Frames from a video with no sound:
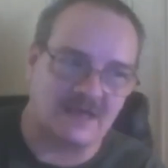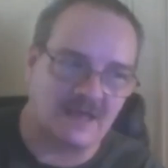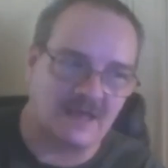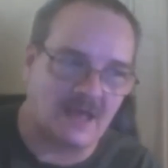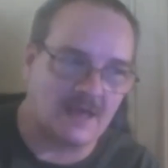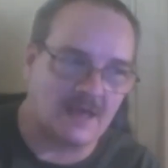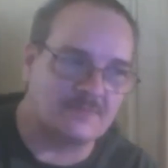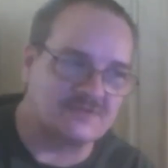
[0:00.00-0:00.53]

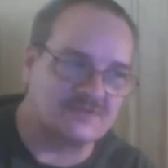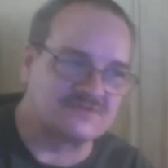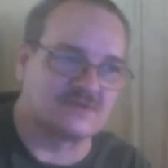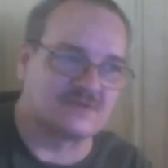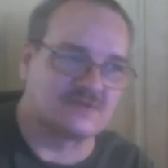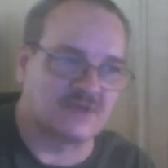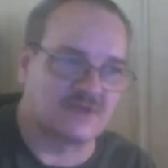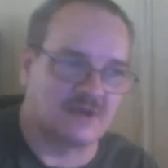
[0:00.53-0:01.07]
happens
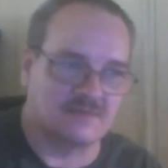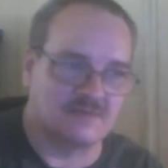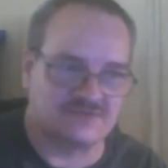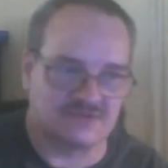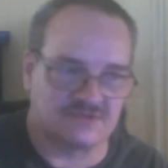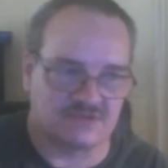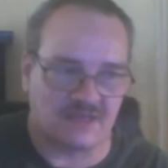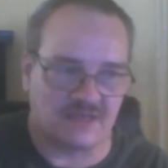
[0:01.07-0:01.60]
sometimes,
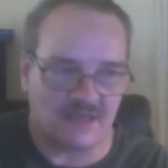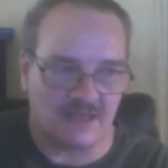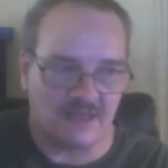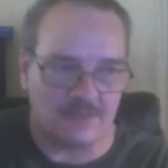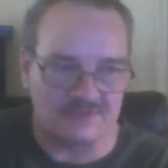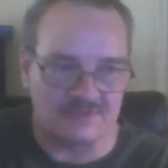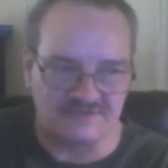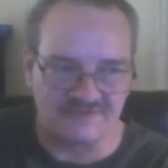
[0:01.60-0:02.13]
and that
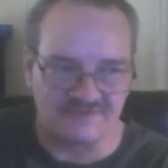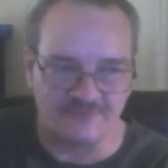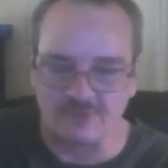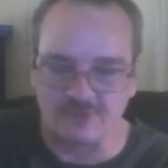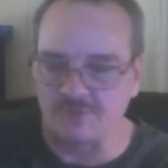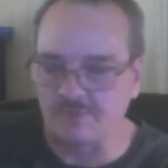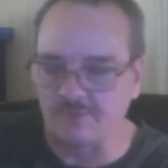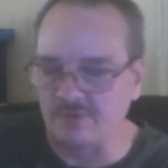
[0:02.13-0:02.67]
happens even with
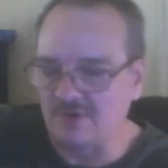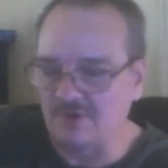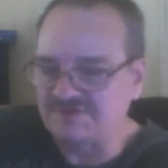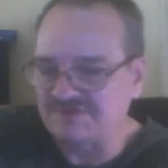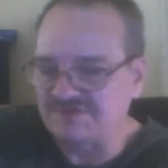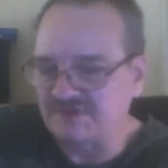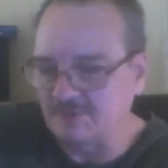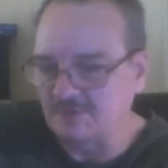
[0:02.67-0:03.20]
the books.
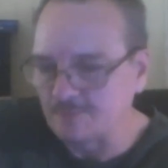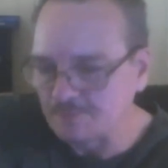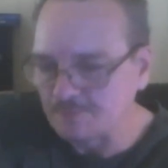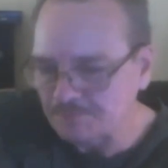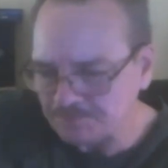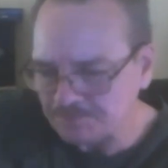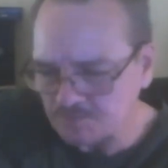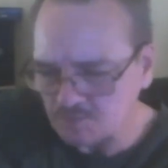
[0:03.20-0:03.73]
So
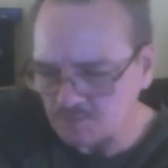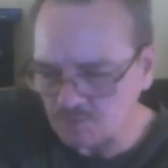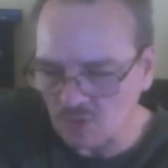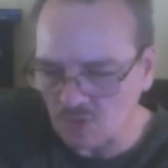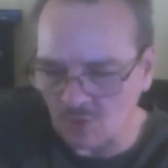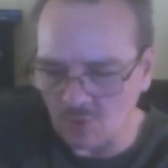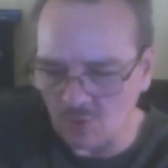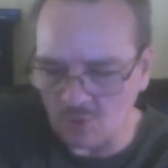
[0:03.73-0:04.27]

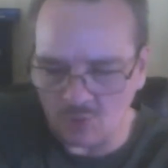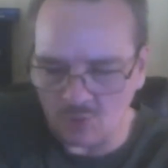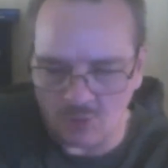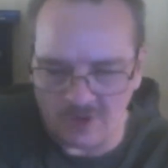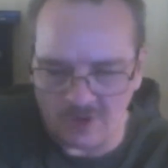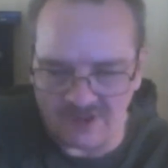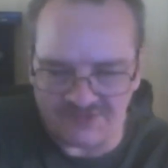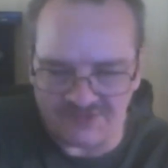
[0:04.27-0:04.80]

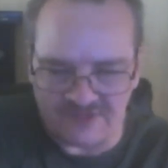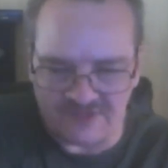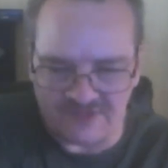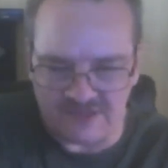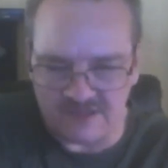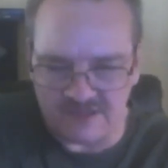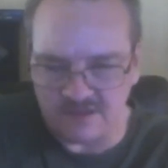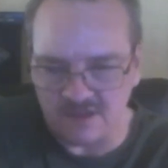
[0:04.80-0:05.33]
with
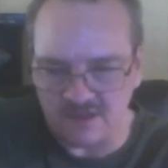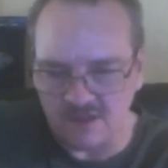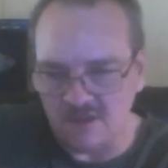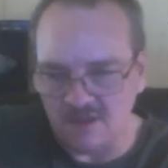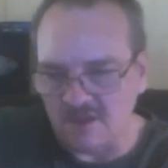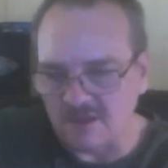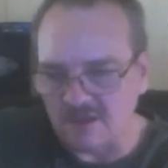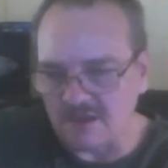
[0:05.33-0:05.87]
the
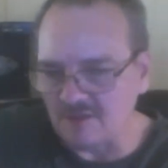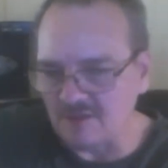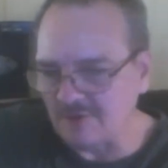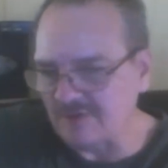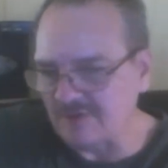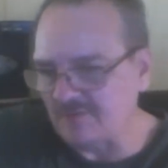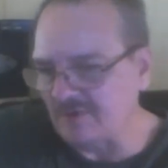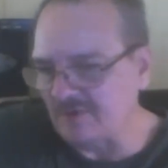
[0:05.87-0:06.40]

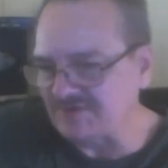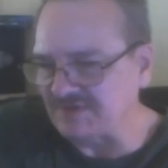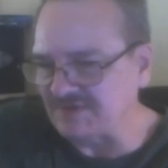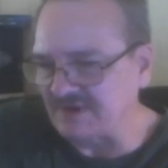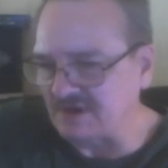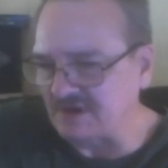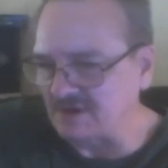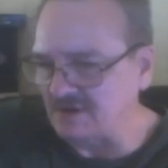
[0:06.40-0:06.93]
coloring books,
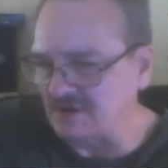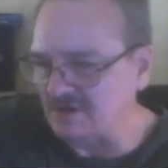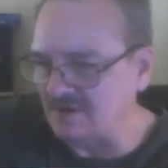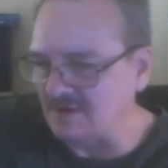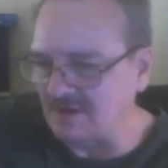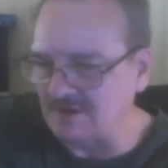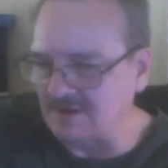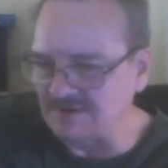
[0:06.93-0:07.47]
there
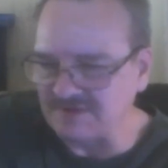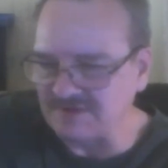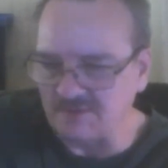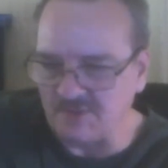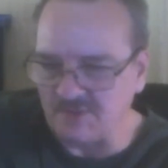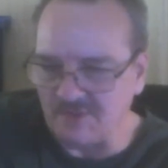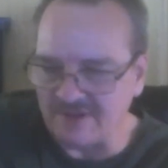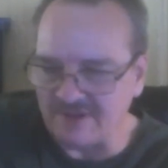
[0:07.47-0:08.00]
are some
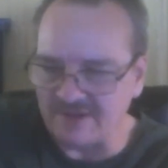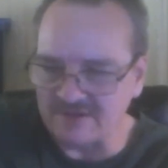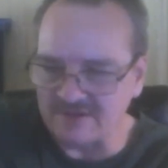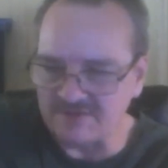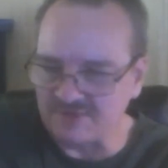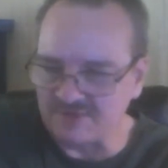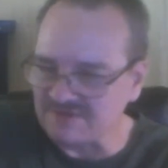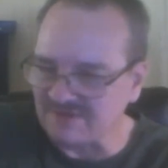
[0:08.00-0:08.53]
of my
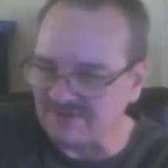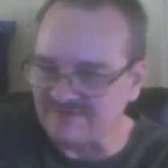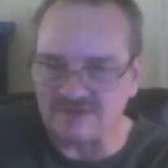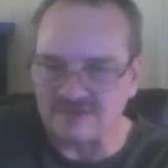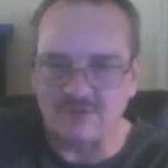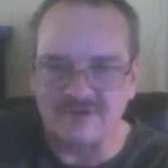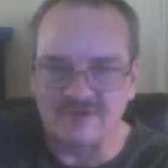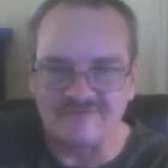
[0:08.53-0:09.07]
customers, I've got
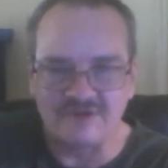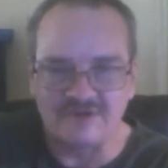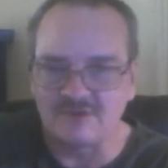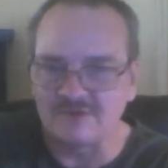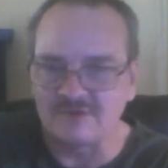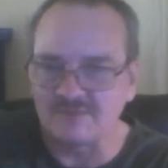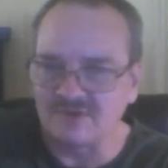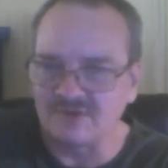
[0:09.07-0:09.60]
12
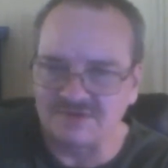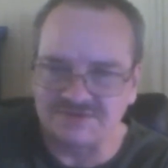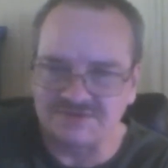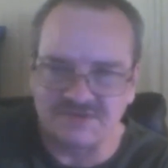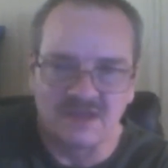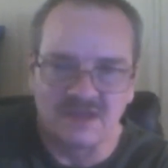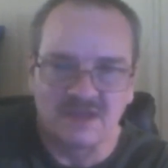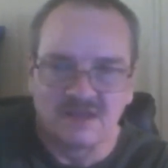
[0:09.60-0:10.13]
coloring books.
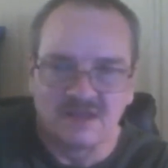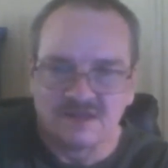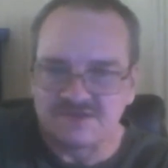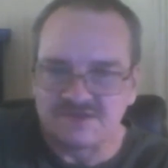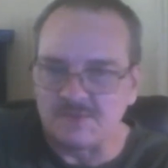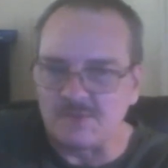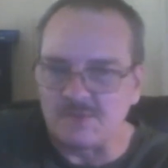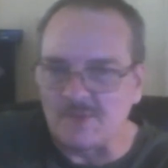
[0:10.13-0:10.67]

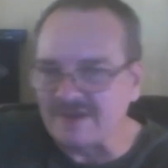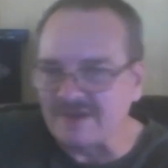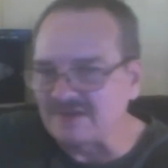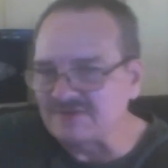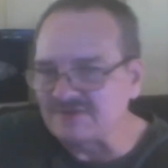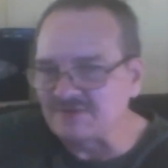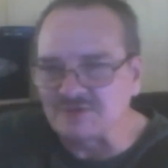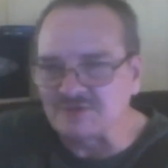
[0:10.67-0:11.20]
Some of my
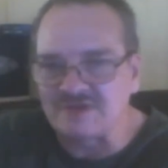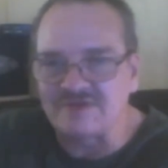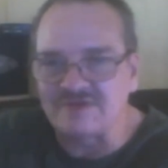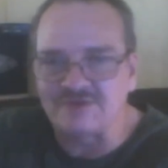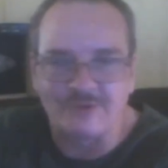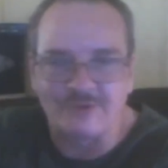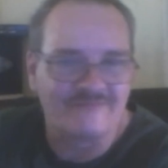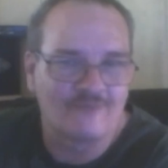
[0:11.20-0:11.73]
customers have
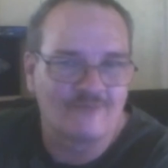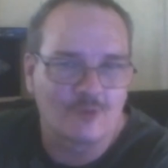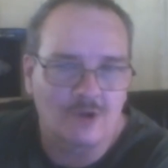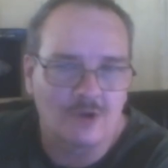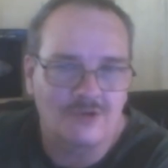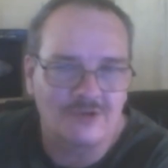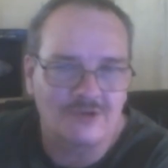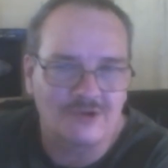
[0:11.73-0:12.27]
300 or
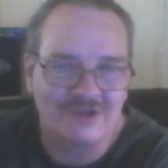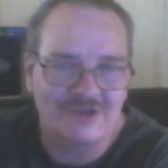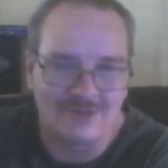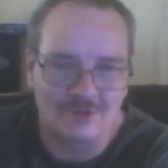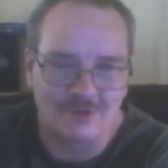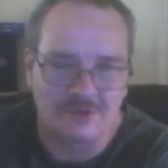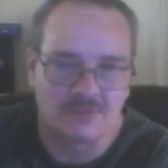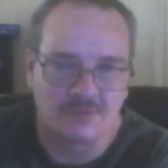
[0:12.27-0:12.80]
400
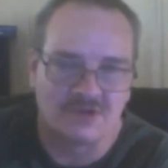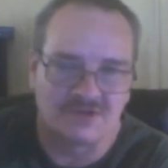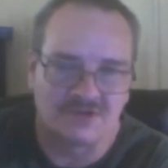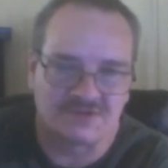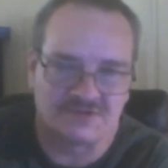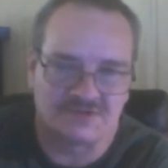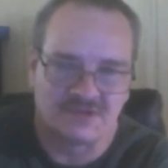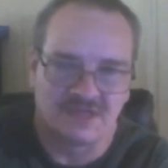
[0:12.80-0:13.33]
coloring
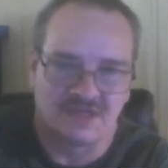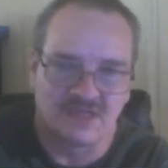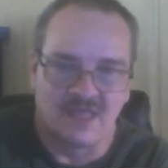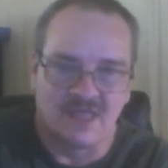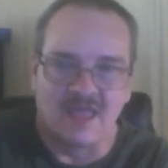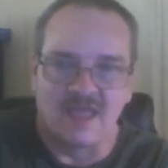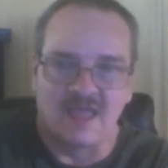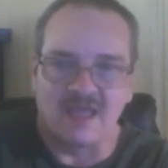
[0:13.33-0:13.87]
books.
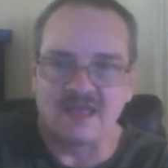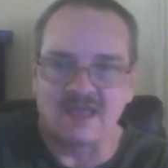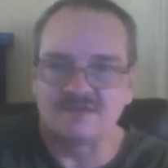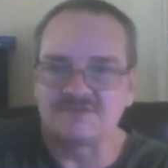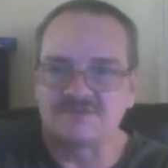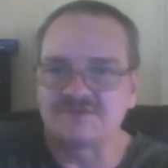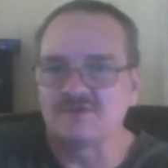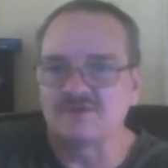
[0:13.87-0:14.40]
And
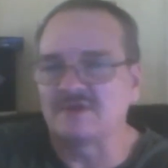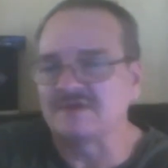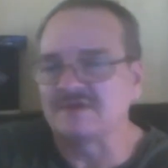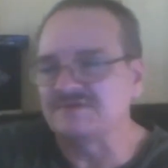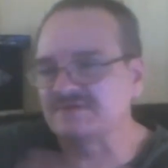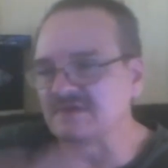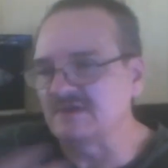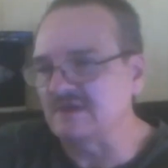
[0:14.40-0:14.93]
so they
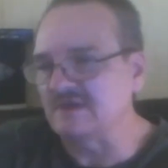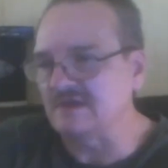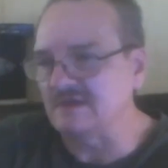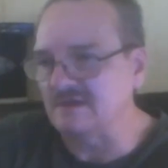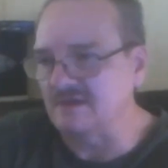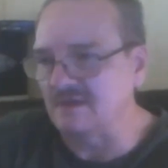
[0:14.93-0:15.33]
see